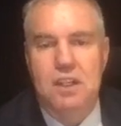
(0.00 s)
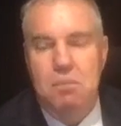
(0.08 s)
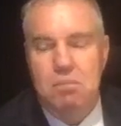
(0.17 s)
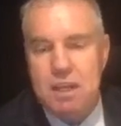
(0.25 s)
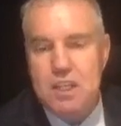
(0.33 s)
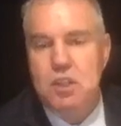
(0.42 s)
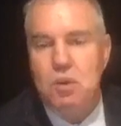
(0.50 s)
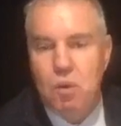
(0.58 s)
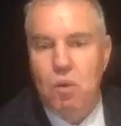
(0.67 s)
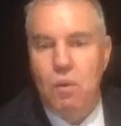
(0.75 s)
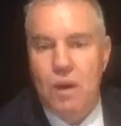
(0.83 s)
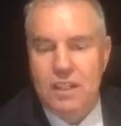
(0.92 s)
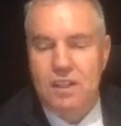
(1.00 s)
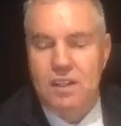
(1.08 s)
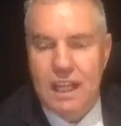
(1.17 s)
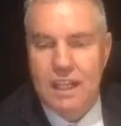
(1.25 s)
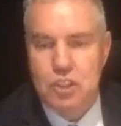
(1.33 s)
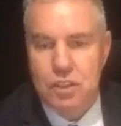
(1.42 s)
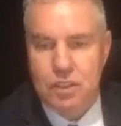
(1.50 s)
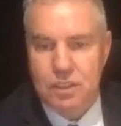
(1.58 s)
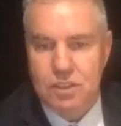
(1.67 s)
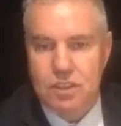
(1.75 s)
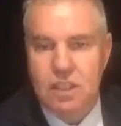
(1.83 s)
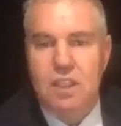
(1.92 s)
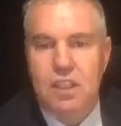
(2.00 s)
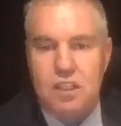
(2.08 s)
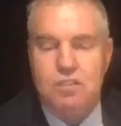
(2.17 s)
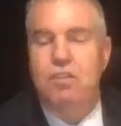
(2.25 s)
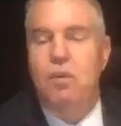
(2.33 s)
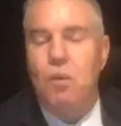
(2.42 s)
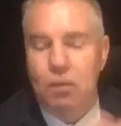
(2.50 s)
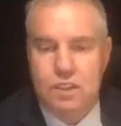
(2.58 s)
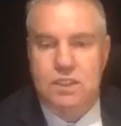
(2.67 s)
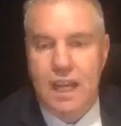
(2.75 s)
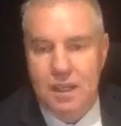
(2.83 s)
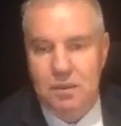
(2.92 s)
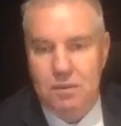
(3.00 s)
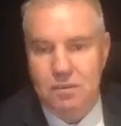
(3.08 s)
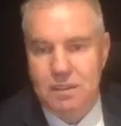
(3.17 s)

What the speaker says: meeting all regulations for a sale.